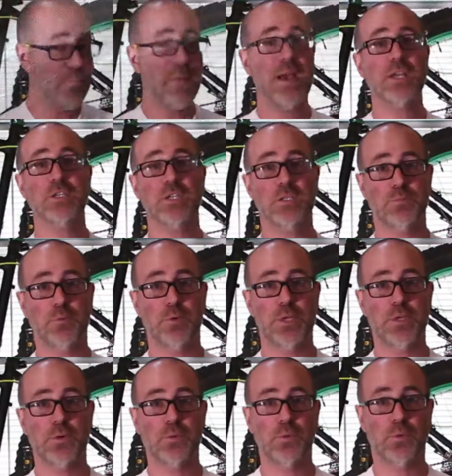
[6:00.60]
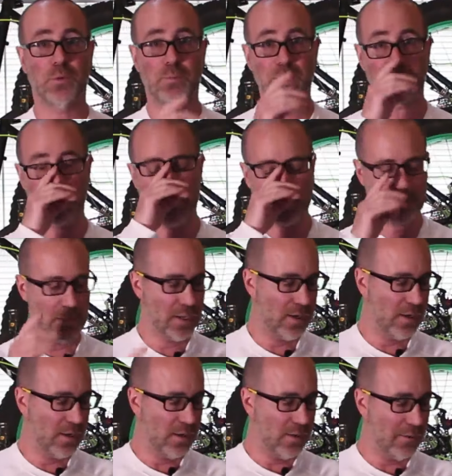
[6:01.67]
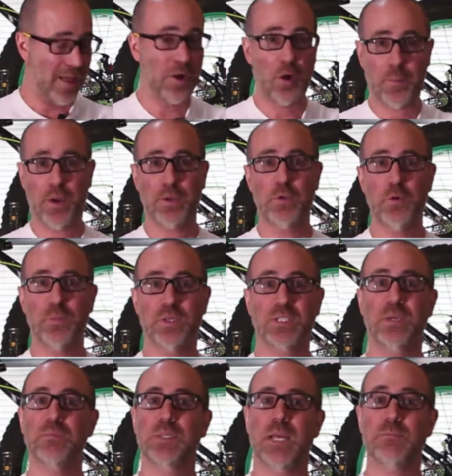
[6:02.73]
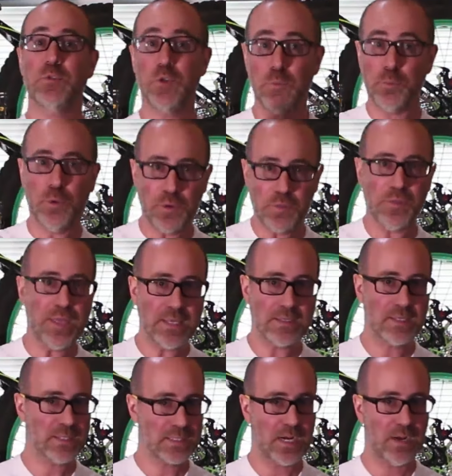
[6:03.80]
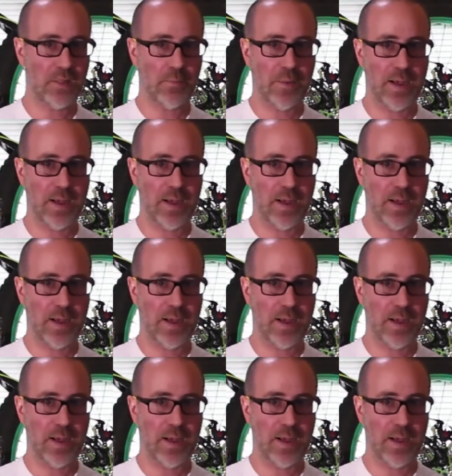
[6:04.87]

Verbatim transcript: mesh is pretty cool because I don't know about you, but sometimes when you put things inside of the